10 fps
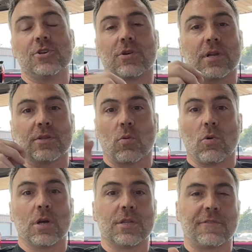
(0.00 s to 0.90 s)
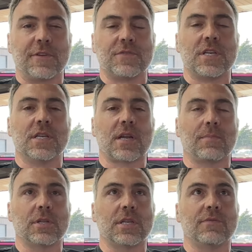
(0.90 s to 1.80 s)
you could, the 15, I
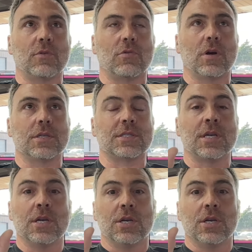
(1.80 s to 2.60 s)
believe it was,